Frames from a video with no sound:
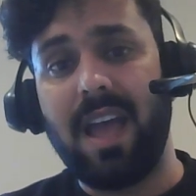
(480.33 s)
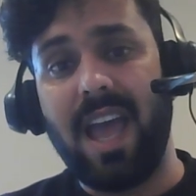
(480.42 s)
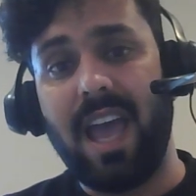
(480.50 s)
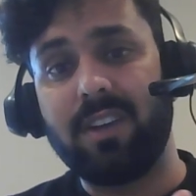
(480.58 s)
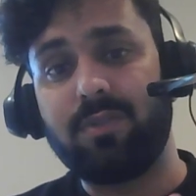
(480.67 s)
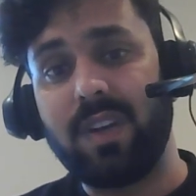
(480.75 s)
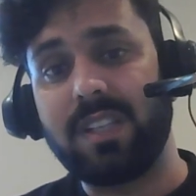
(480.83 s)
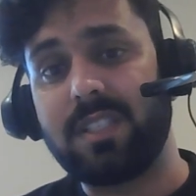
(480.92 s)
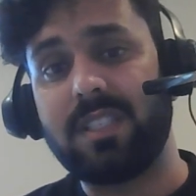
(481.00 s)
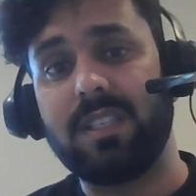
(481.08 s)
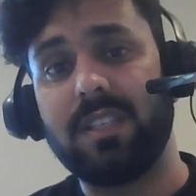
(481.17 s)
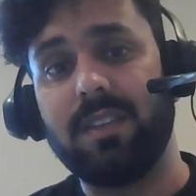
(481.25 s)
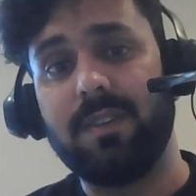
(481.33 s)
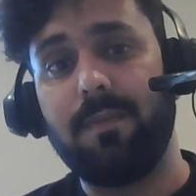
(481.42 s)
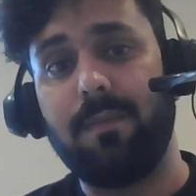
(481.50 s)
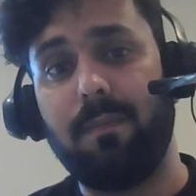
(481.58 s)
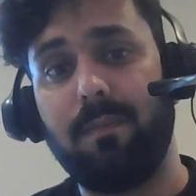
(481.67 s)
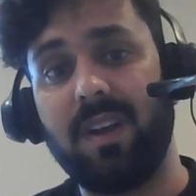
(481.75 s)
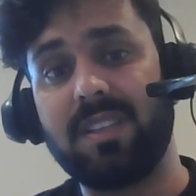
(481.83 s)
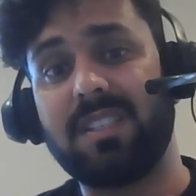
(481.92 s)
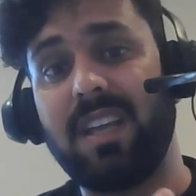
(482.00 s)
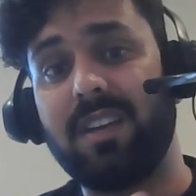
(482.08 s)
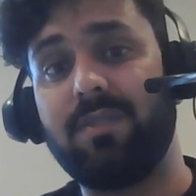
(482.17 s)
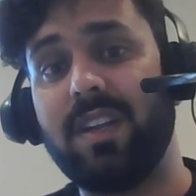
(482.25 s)
address
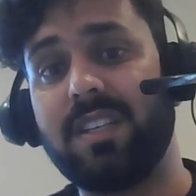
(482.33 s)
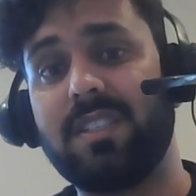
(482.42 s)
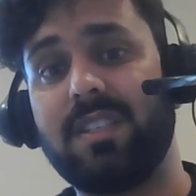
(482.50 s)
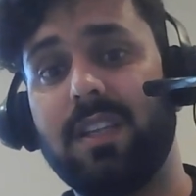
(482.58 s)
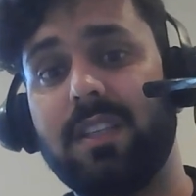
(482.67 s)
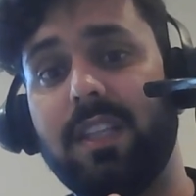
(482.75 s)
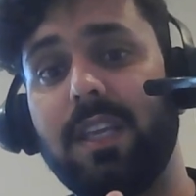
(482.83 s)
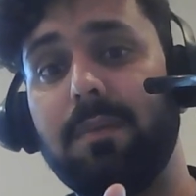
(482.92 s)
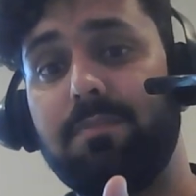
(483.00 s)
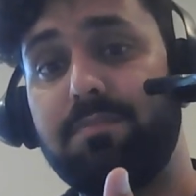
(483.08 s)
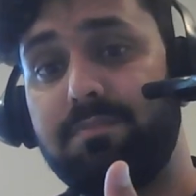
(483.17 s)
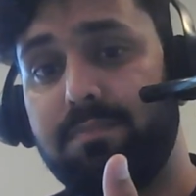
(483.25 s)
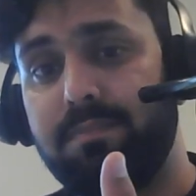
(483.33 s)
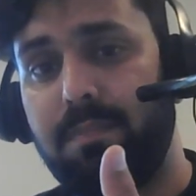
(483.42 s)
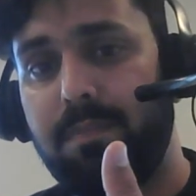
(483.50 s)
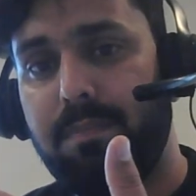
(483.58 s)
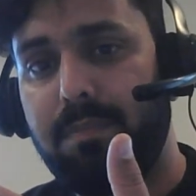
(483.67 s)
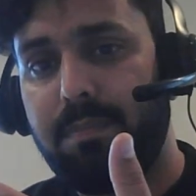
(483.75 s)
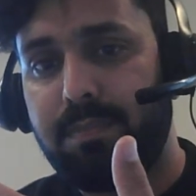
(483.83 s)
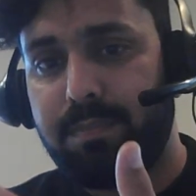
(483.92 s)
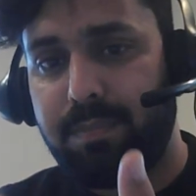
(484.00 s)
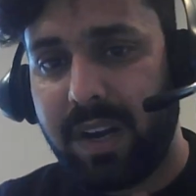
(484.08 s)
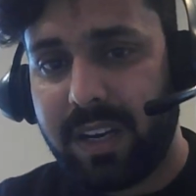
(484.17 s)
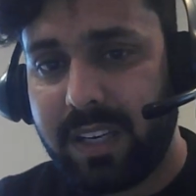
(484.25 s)
must address the
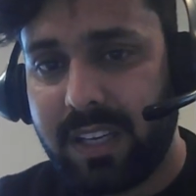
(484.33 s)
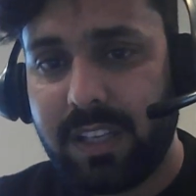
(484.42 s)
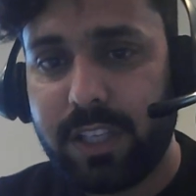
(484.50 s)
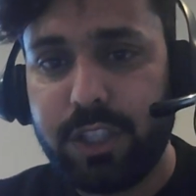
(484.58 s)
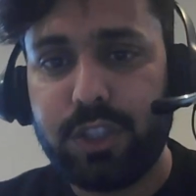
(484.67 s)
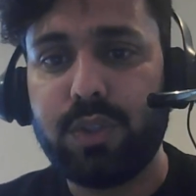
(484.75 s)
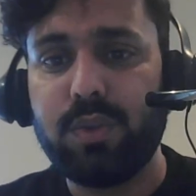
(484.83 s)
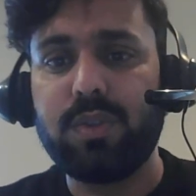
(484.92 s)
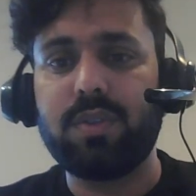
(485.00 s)
practical issues